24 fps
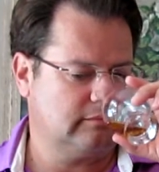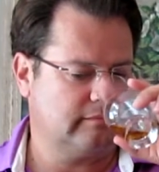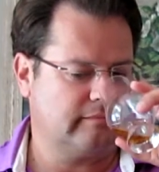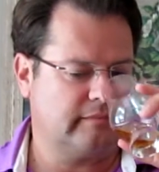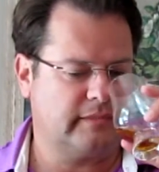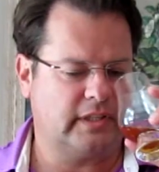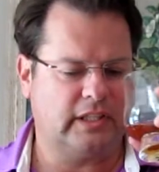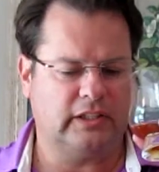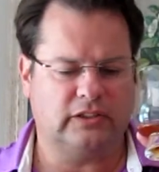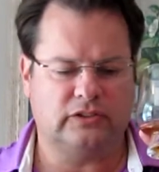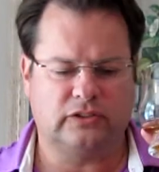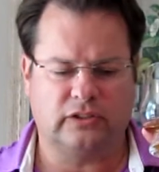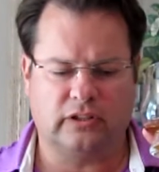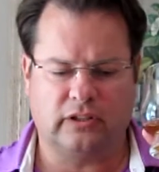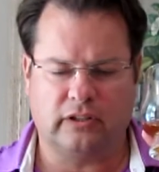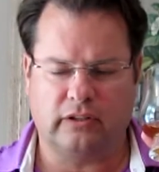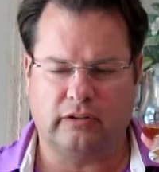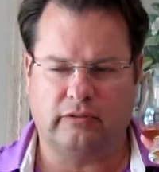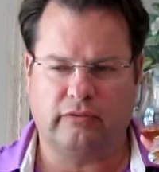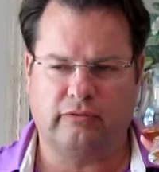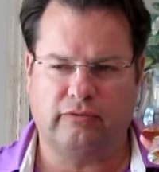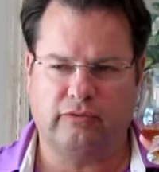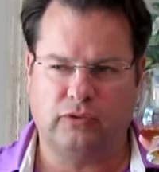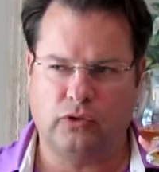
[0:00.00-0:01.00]
It's a
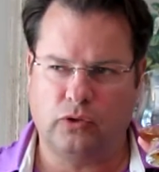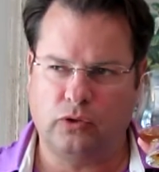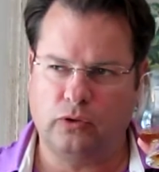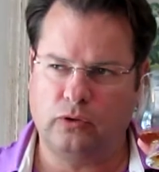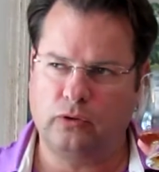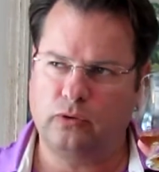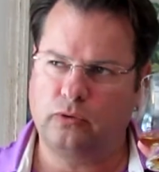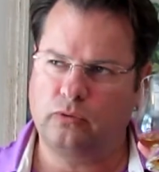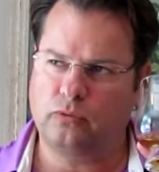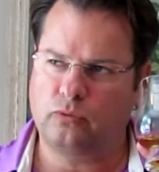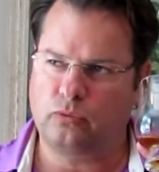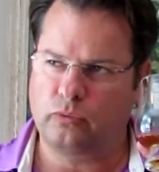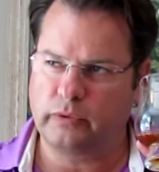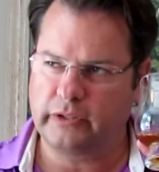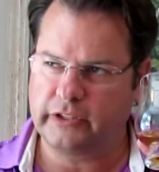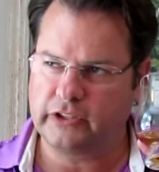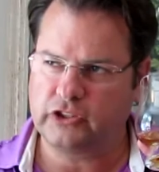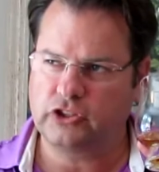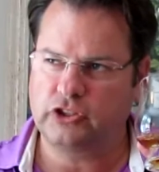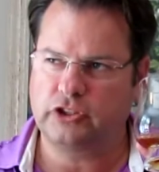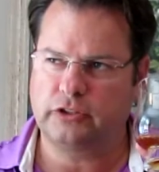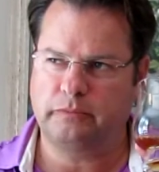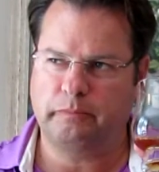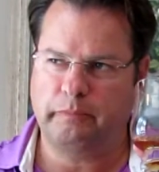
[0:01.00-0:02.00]
full,
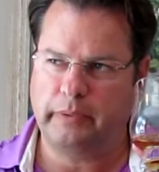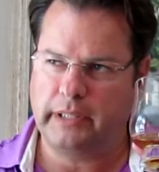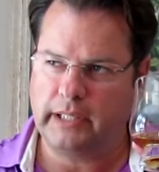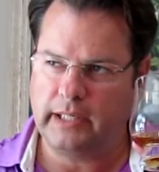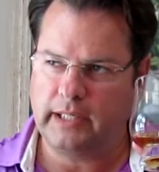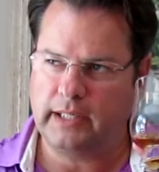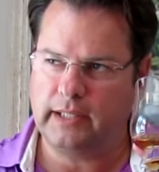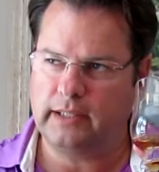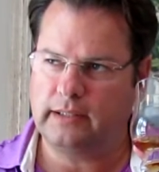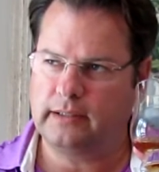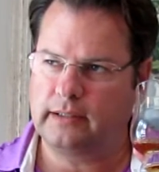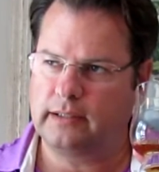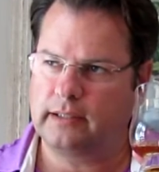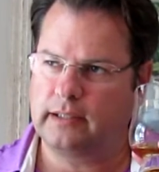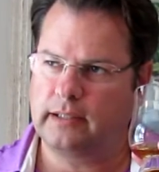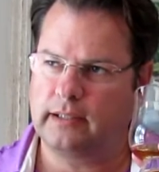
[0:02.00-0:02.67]
rich peat,